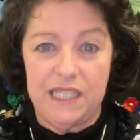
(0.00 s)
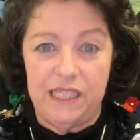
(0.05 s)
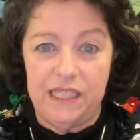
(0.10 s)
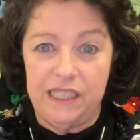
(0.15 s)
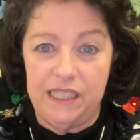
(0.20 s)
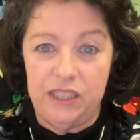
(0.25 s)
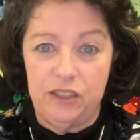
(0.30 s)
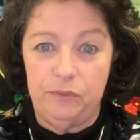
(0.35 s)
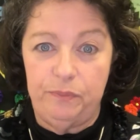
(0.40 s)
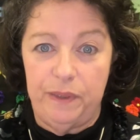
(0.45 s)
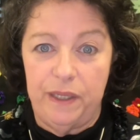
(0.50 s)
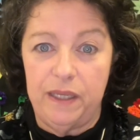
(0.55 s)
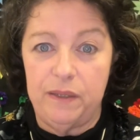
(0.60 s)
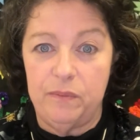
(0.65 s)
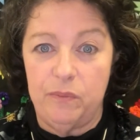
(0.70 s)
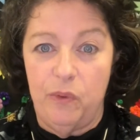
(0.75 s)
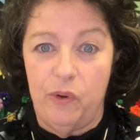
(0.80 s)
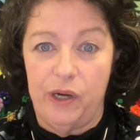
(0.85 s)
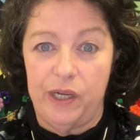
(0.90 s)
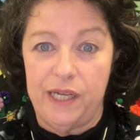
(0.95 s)
a little
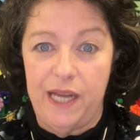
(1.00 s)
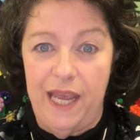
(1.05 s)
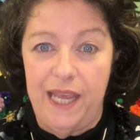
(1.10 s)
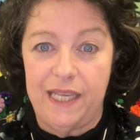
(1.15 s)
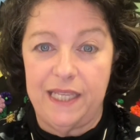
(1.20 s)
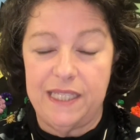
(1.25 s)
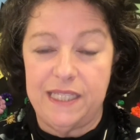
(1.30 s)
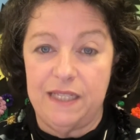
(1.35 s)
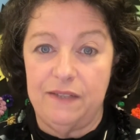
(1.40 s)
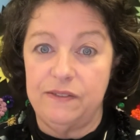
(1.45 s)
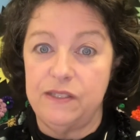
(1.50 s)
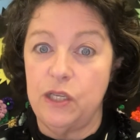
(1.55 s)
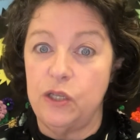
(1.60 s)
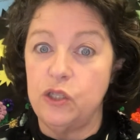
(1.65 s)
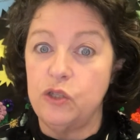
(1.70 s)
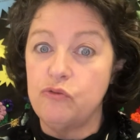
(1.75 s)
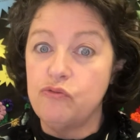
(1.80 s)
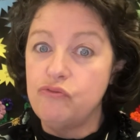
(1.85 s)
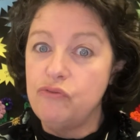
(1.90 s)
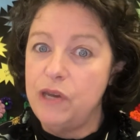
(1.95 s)
bit more negative. So
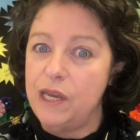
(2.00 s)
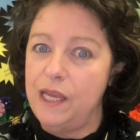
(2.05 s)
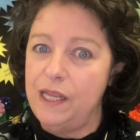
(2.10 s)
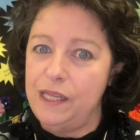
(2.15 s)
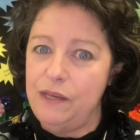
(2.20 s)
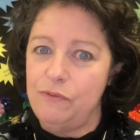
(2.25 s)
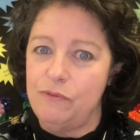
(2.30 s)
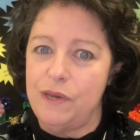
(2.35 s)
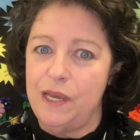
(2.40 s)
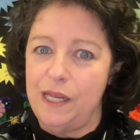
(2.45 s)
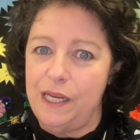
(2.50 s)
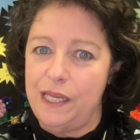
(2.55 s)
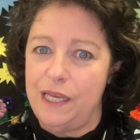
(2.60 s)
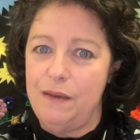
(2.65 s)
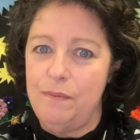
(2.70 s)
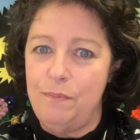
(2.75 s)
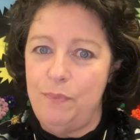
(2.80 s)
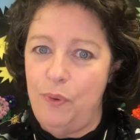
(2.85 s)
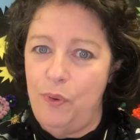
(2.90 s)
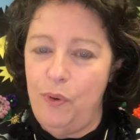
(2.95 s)
it's really,
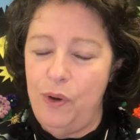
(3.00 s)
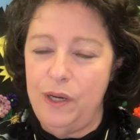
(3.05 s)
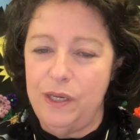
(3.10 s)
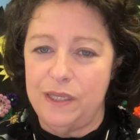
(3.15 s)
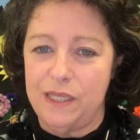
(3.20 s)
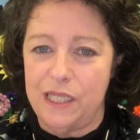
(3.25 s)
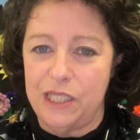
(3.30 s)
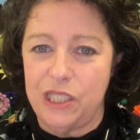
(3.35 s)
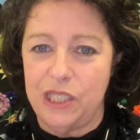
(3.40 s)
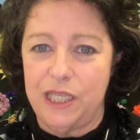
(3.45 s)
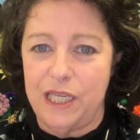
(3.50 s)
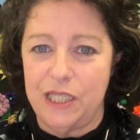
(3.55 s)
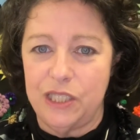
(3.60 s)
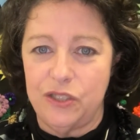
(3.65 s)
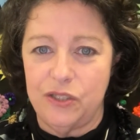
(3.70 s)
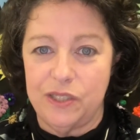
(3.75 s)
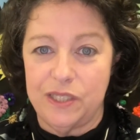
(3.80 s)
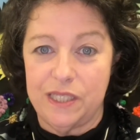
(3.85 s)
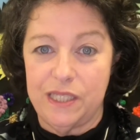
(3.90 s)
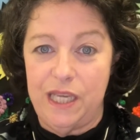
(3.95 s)
really important that you
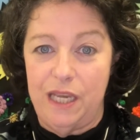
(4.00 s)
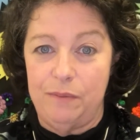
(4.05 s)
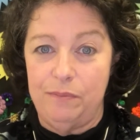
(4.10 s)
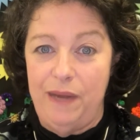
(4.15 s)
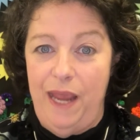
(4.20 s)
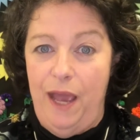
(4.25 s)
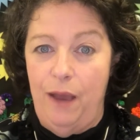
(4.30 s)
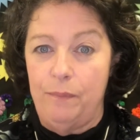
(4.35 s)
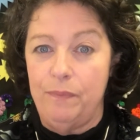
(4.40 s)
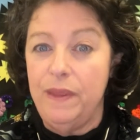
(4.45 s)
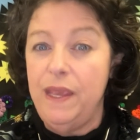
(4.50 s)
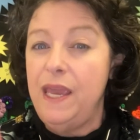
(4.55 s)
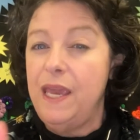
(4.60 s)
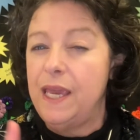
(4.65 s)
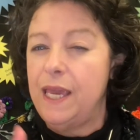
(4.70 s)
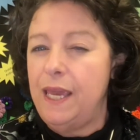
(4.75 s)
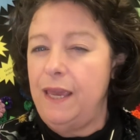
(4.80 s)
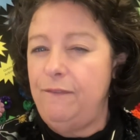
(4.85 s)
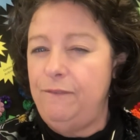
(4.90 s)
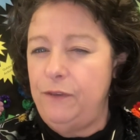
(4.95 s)
get your sleep. Now,
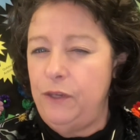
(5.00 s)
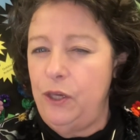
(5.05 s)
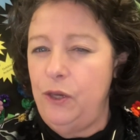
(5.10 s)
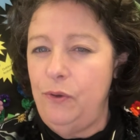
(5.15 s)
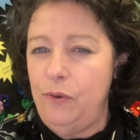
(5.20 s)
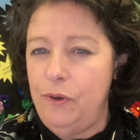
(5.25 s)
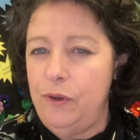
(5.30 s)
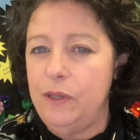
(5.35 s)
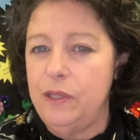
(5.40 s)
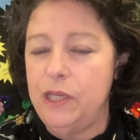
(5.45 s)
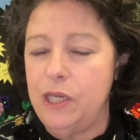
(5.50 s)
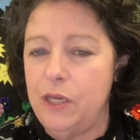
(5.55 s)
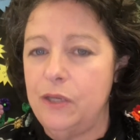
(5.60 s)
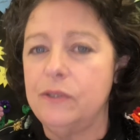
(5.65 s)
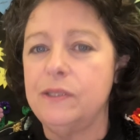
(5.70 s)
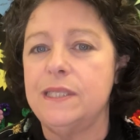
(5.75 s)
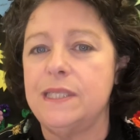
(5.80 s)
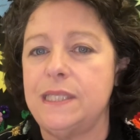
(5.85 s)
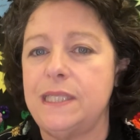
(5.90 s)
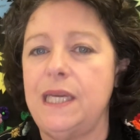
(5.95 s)
if you are in
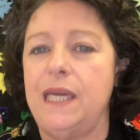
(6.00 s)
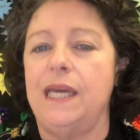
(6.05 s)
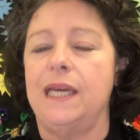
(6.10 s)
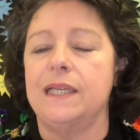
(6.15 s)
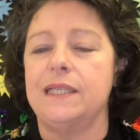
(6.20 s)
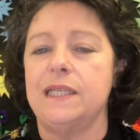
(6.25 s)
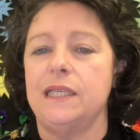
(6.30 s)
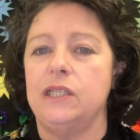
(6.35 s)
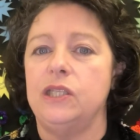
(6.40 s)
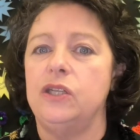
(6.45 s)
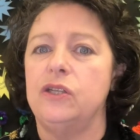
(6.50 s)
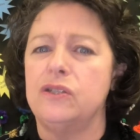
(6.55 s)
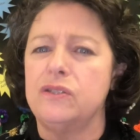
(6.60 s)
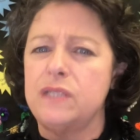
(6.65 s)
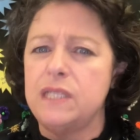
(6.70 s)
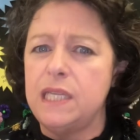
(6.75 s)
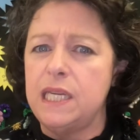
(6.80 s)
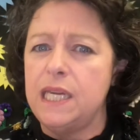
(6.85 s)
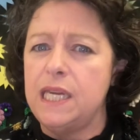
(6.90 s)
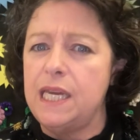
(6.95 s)
year 6 and you're
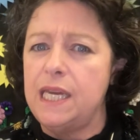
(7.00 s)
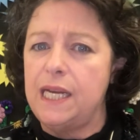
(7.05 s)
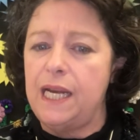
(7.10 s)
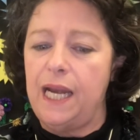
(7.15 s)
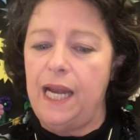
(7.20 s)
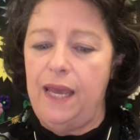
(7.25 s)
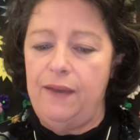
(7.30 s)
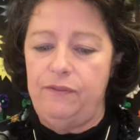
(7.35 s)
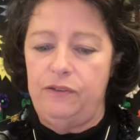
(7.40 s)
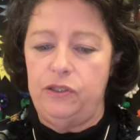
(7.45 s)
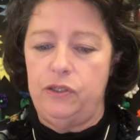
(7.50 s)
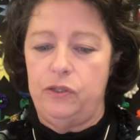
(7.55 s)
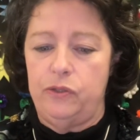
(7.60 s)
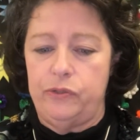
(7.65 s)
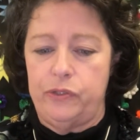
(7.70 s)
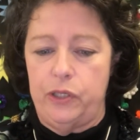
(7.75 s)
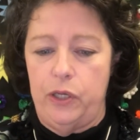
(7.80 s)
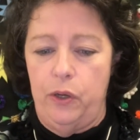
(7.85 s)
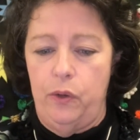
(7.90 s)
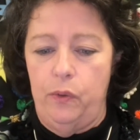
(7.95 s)
10, 11
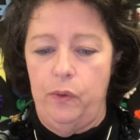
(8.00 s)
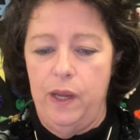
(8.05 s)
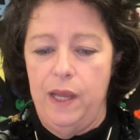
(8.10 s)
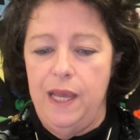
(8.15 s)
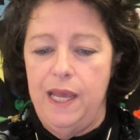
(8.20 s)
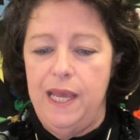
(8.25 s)
years old,